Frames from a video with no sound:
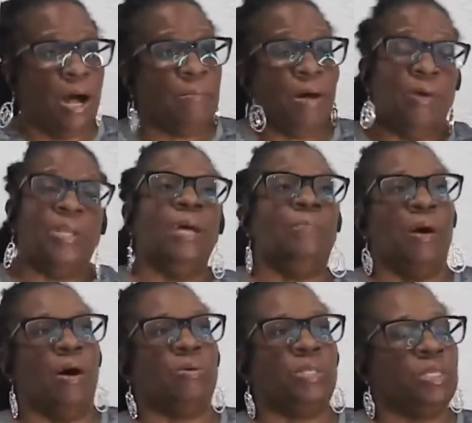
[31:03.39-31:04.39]
up on
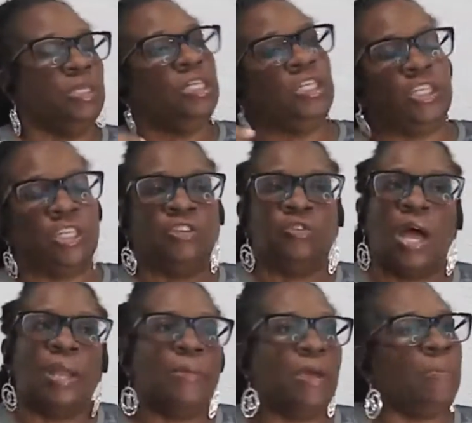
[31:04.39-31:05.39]
impulse, just
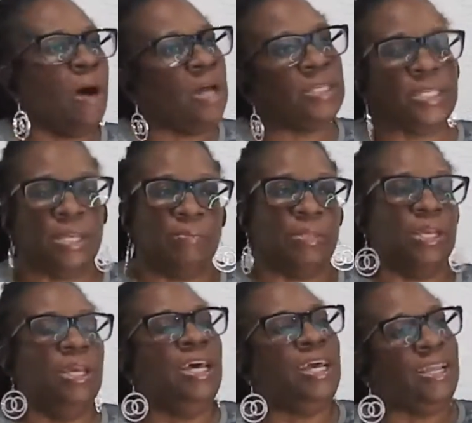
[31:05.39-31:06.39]
trying to be a part of
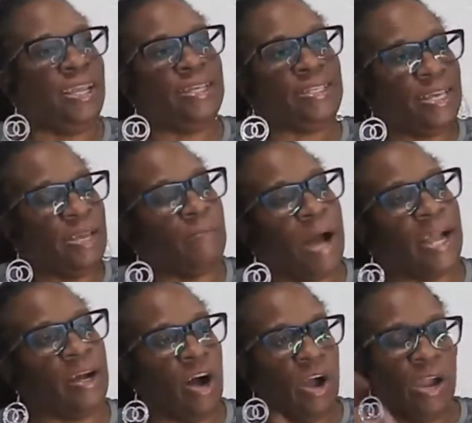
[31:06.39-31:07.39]
something, gets in
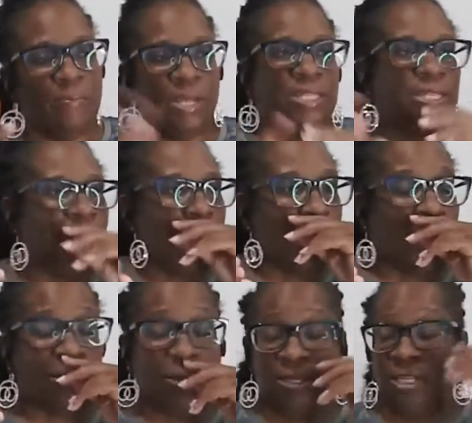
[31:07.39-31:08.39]
my car. At the time
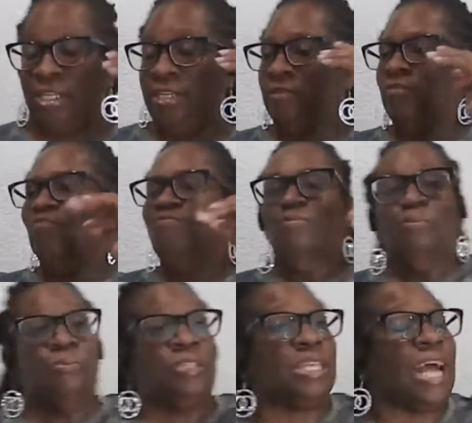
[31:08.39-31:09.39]
I was on the field.
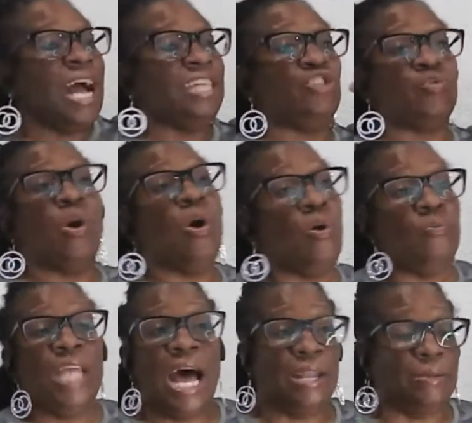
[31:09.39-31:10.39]
I
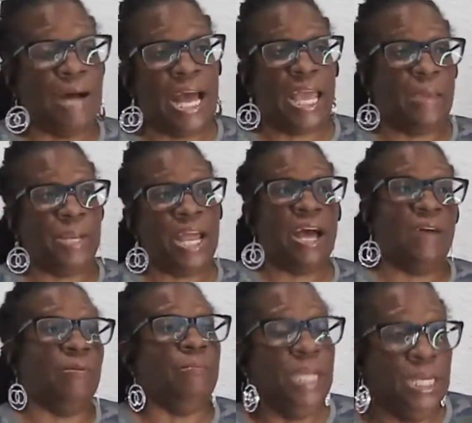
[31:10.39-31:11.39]
drove down to Miami to
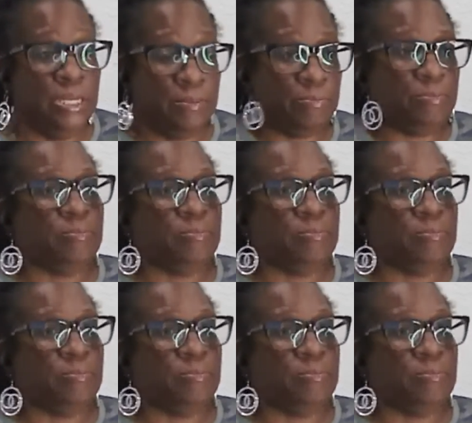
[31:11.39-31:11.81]
have a meeting.